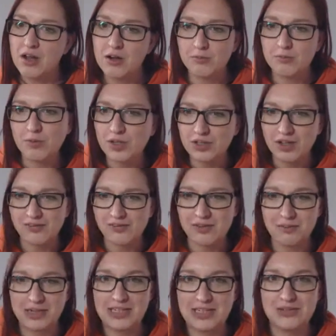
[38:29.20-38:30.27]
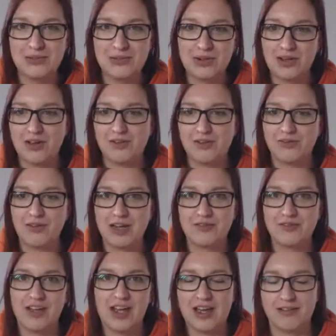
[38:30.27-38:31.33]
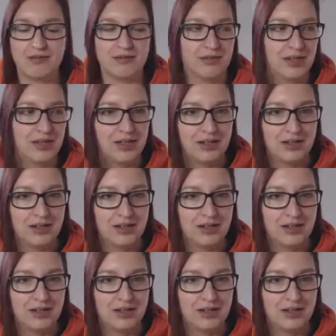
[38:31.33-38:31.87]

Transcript: like, oh, what? I've got to pay two and a half grand V A T, or